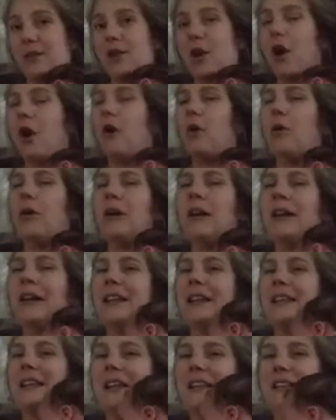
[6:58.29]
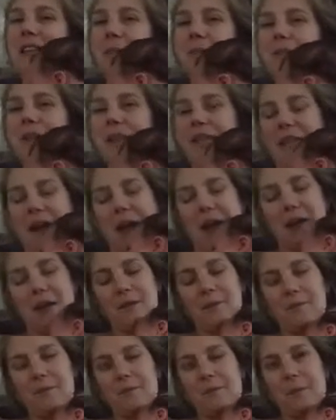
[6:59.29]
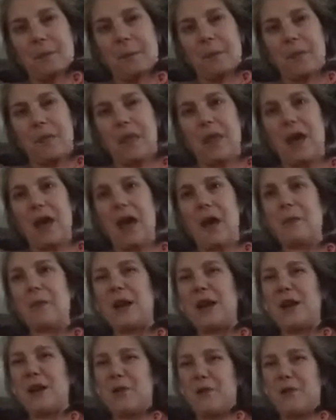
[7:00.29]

So that's something that, I mean, I